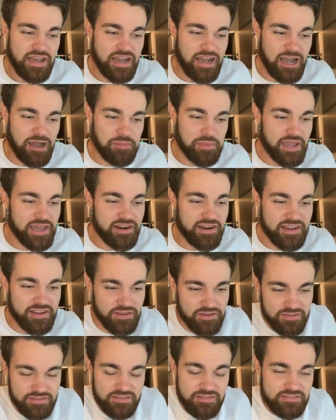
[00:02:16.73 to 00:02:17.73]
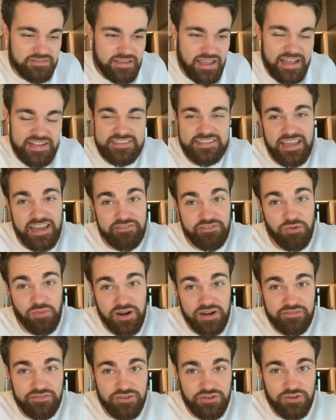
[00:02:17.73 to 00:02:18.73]
And I answer every
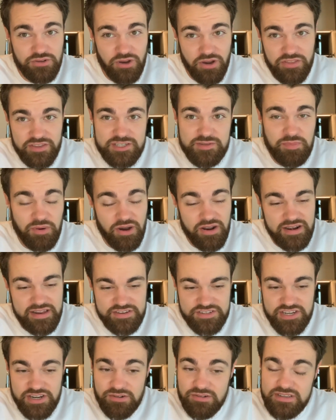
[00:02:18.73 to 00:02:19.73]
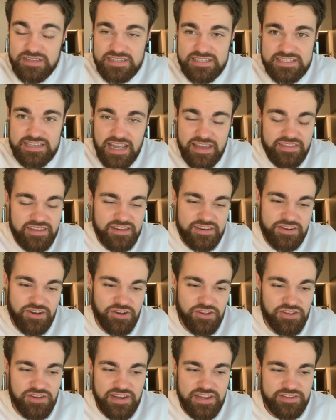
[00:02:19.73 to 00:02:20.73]
one of you on the spot generally and say that,
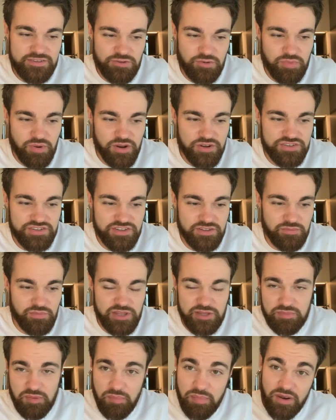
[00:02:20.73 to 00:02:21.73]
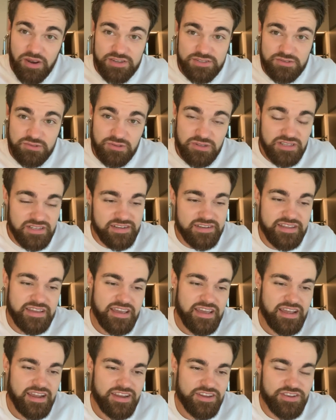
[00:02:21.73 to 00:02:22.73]
you need to approach them with a proposal, and
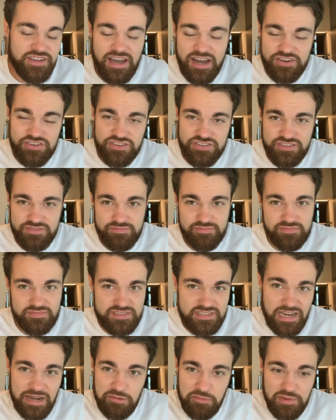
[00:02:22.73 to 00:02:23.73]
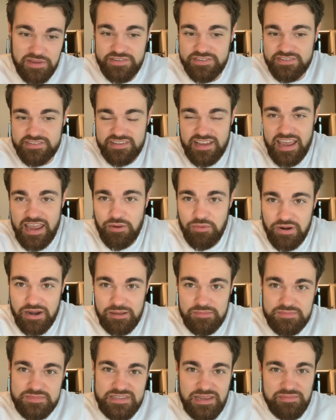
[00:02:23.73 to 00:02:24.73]
you can't just send them a message and say, hey, what
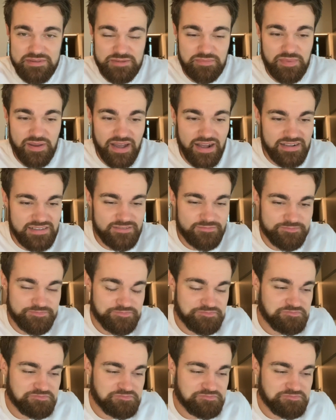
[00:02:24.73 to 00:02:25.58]
up, send me some parts.